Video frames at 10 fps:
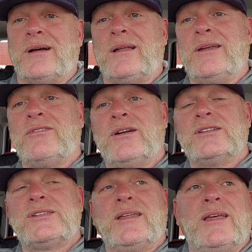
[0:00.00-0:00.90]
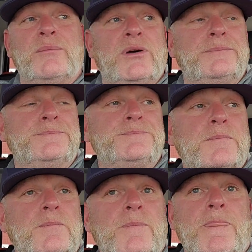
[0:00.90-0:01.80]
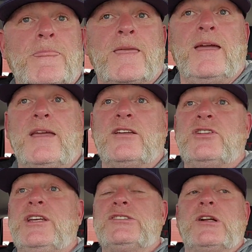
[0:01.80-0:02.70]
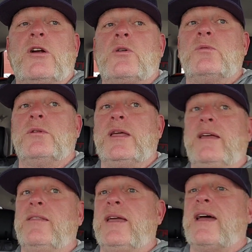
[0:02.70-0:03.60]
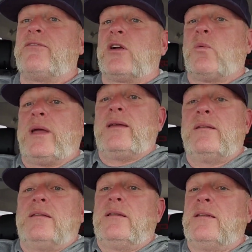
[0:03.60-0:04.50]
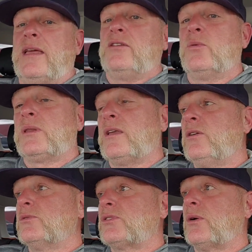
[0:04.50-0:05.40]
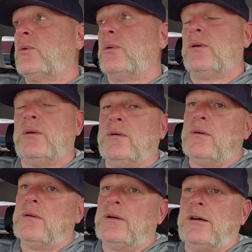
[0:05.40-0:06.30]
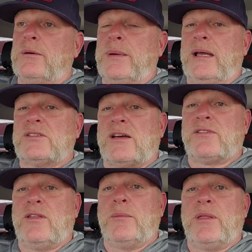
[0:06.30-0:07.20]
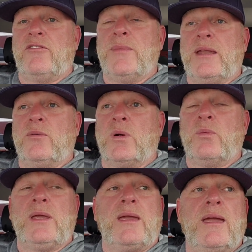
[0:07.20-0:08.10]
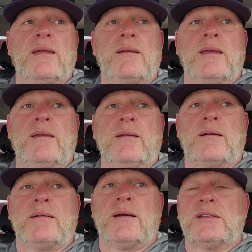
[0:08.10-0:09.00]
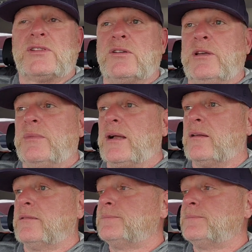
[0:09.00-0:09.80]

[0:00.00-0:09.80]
I'll never understand that, but hey, again, to each their own. They have their way, and they do what they do. So hats off to them. They've made it where we can't, and I certainly am not going